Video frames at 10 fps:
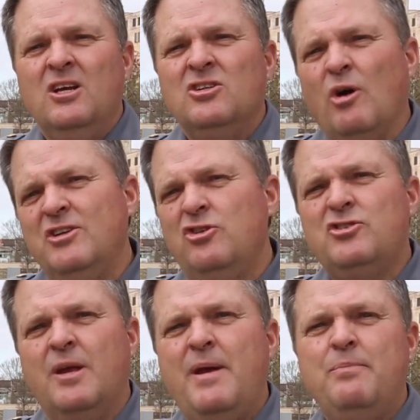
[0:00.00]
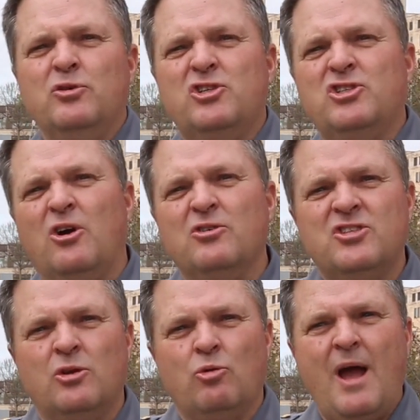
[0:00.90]
So I was using people's
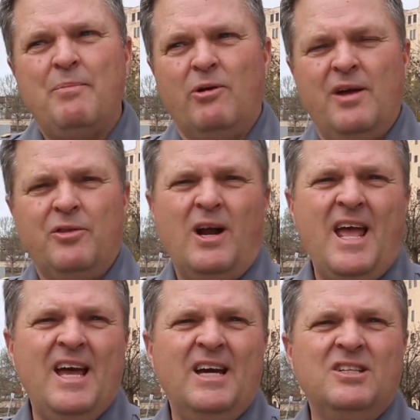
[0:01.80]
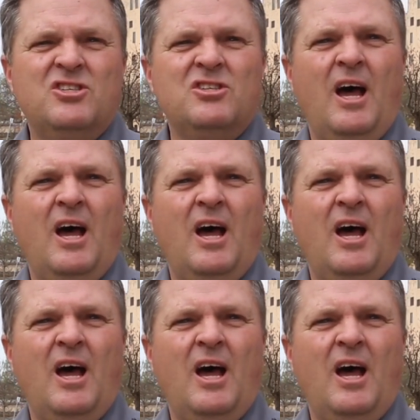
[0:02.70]
shirts and wrapping around their heads,